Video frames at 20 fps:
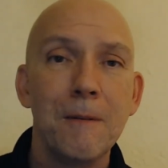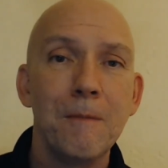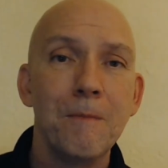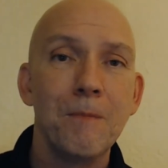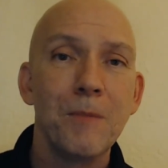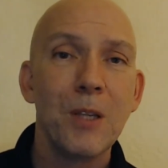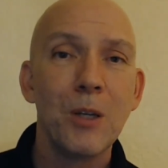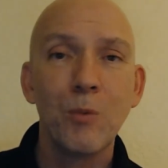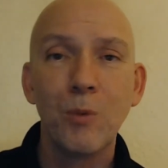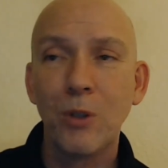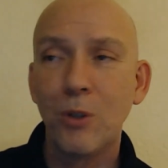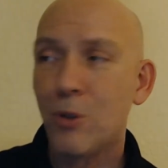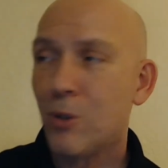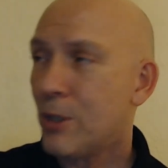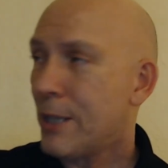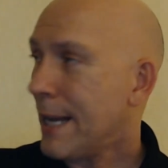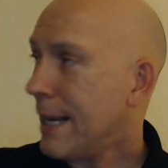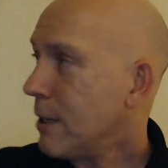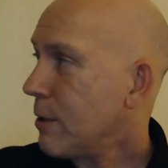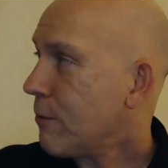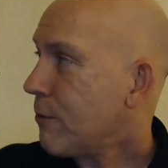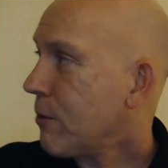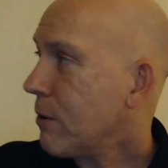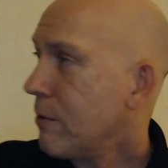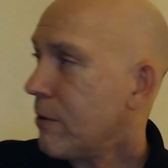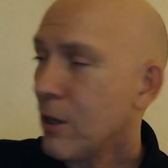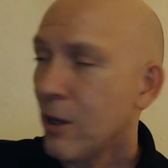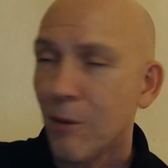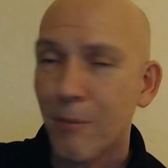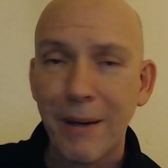Then when you stand in front of
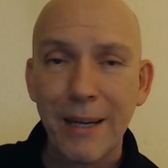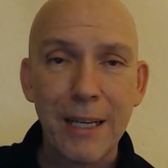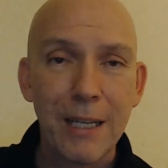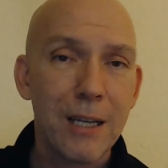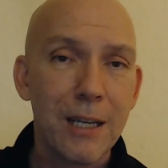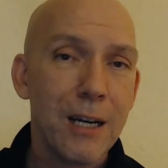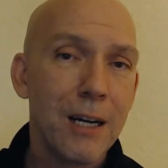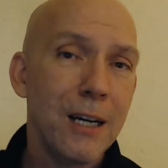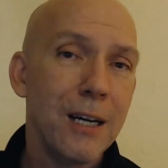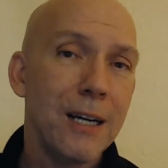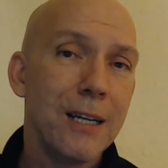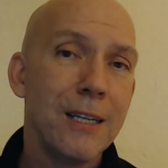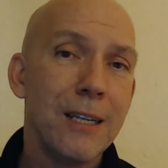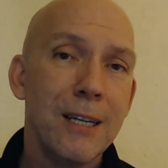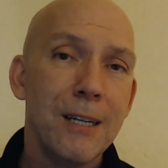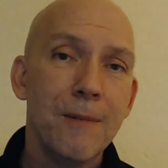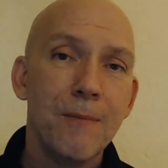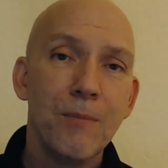the Almighty God,